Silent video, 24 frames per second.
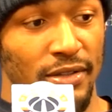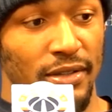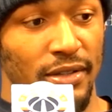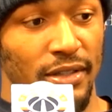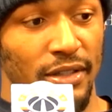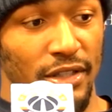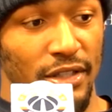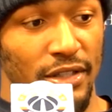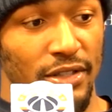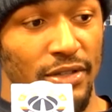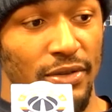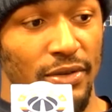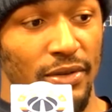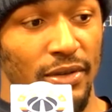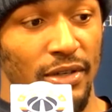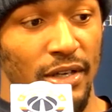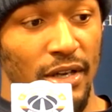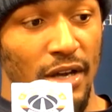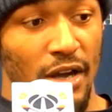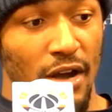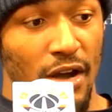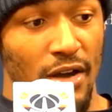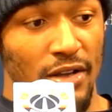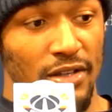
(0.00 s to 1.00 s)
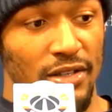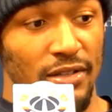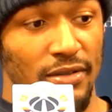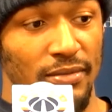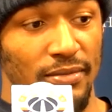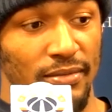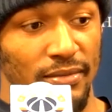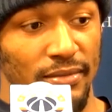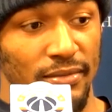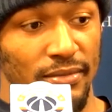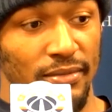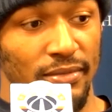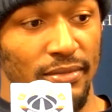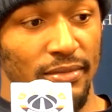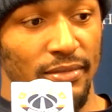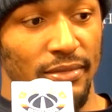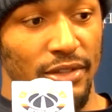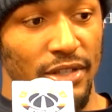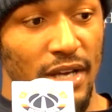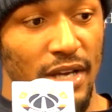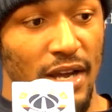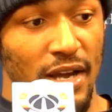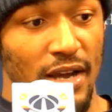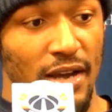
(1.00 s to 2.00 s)
she's doing an awesome
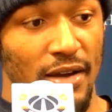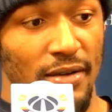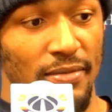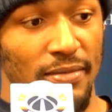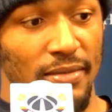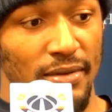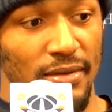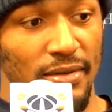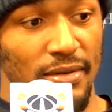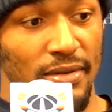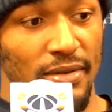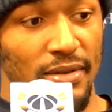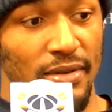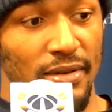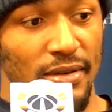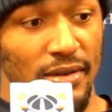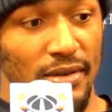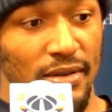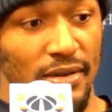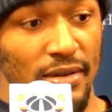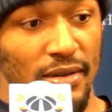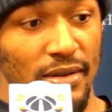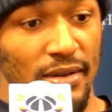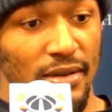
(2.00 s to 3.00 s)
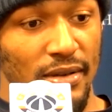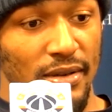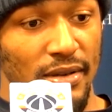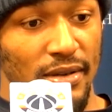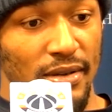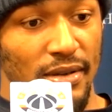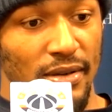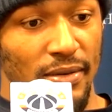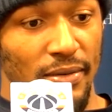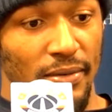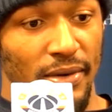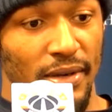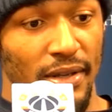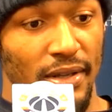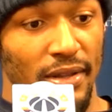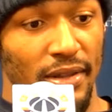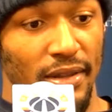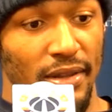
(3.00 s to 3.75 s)
job with